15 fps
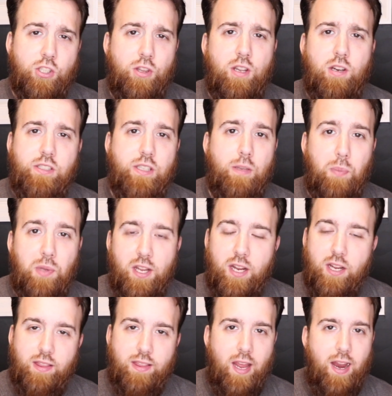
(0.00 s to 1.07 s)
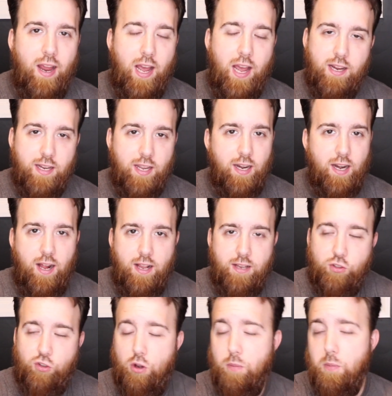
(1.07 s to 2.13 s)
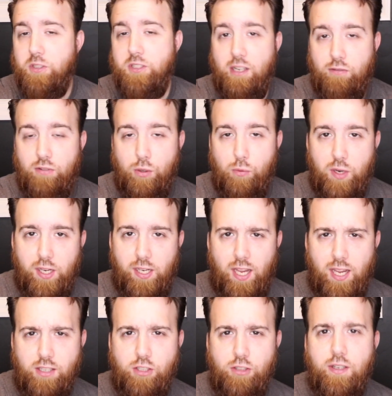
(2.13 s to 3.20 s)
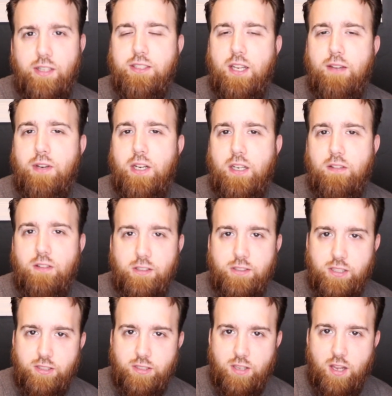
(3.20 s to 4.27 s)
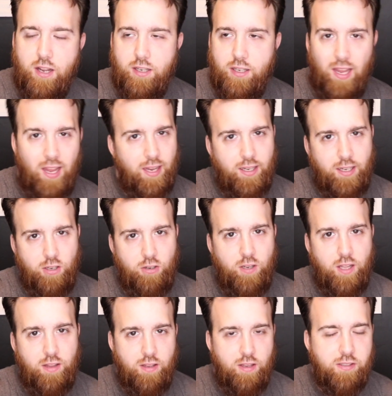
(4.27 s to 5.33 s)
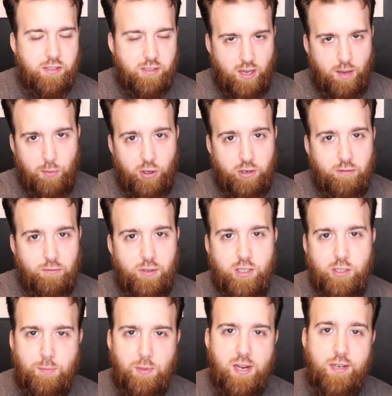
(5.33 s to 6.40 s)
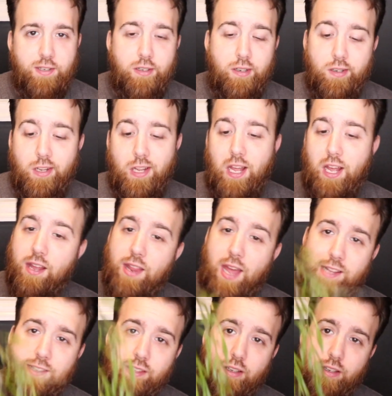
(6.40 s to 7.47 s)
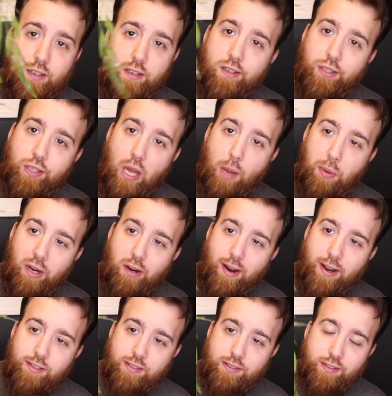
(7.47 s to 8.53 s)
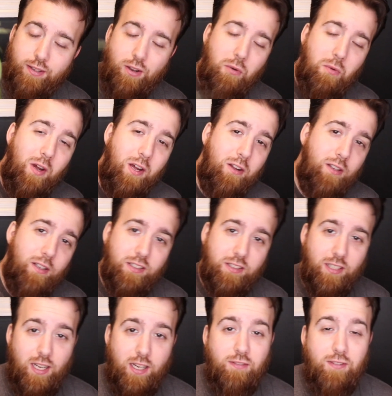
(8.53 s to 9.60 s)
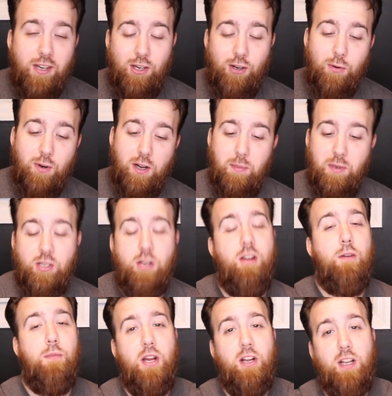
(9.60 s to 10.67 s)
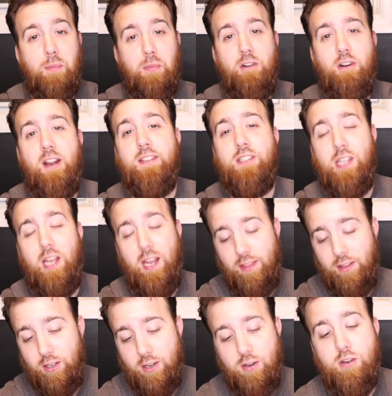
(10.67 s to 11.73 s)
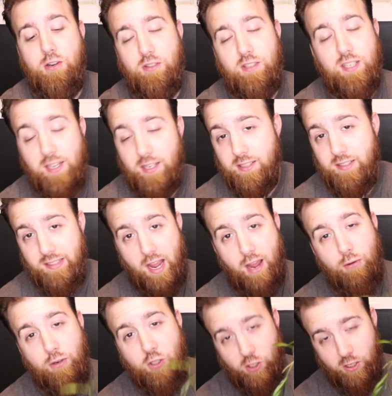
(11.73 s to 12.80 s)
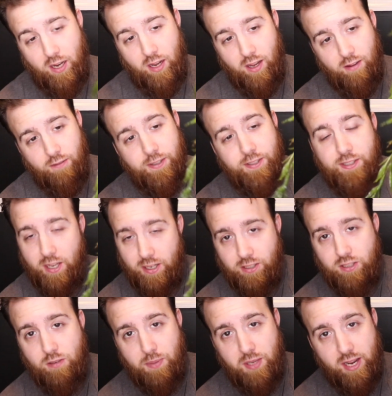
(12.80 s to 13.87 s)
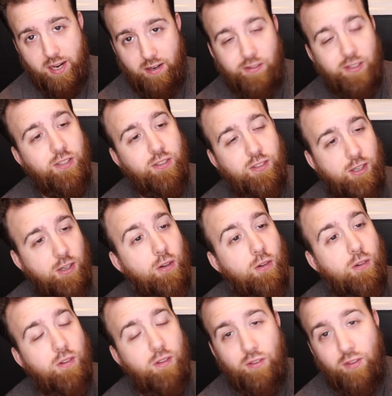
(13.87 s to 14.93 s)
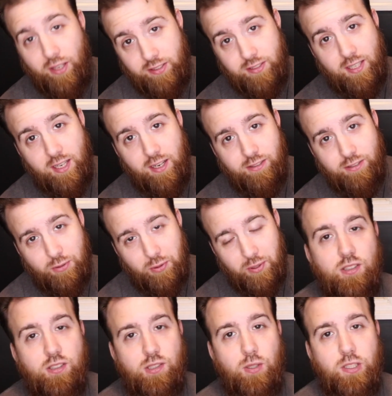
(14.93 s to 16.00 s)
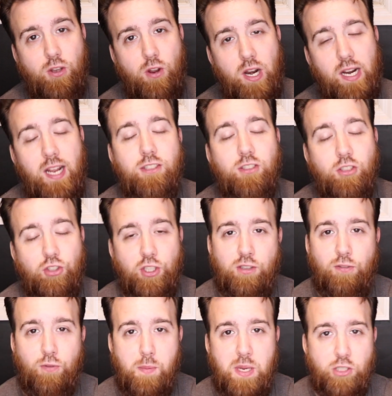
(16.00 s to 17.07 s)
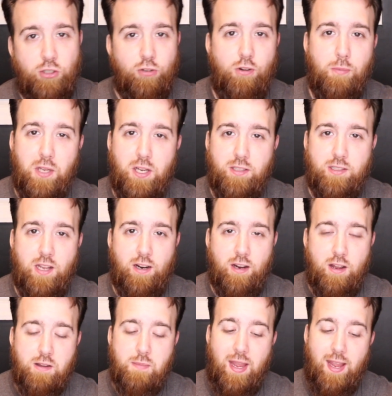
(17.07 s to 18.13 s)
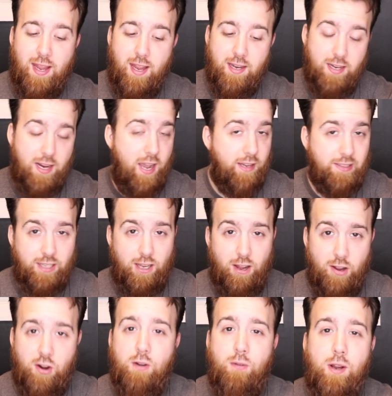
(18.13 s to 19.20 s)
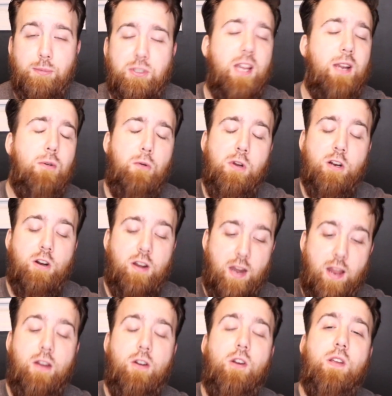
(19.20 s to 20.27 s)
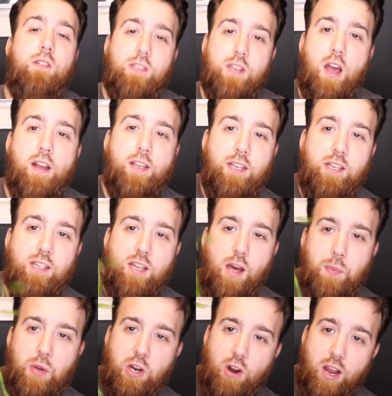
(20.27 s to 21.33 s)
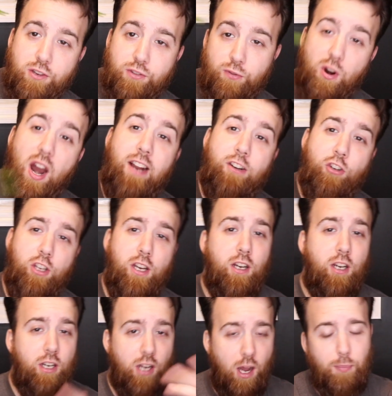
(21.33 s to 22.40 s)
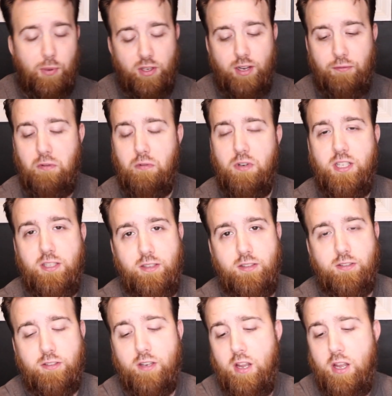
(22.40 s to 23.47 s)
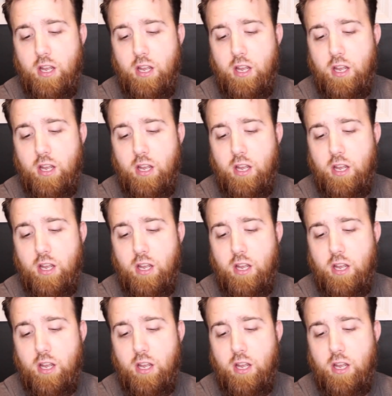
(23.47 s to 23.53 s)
So there's a plant that I get asked almost every week, hey, do you guys have any of this in stock? Hey, can you get this? I'm looking for this plant. And that's guppy grass. Well, in today's video, we're going to be talking about guppy grass, and the good news is now we should have a steady supply of it. So let's get into So what's going on, guys? Justin from H2OPlants.com, and yes, on our website, we are now stocking guppy grass for actually a couple different reasons.